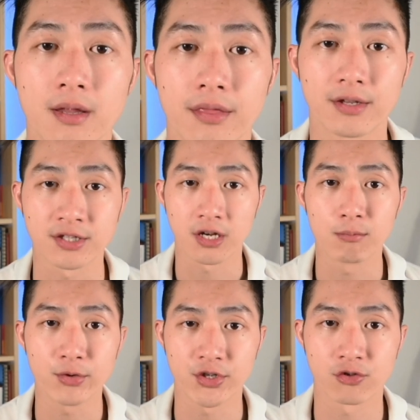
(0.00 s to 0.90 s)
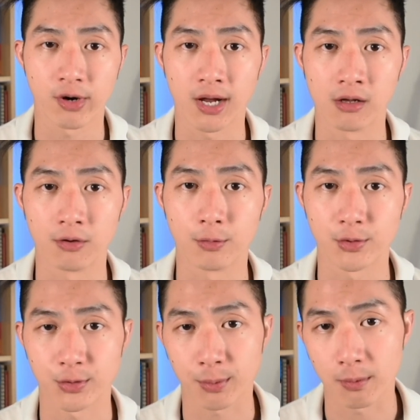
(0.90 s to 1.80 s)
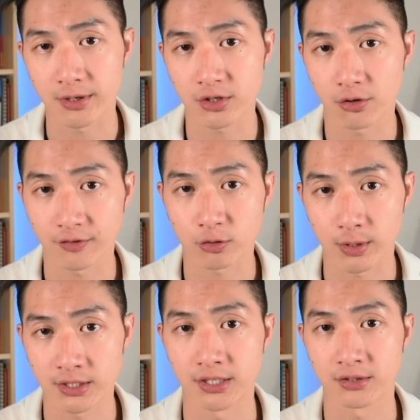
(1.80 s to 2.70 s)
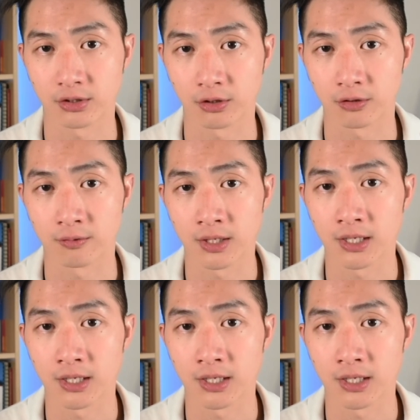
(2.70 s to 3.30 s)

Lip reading: The term breech trial, which was published over 20 years ago,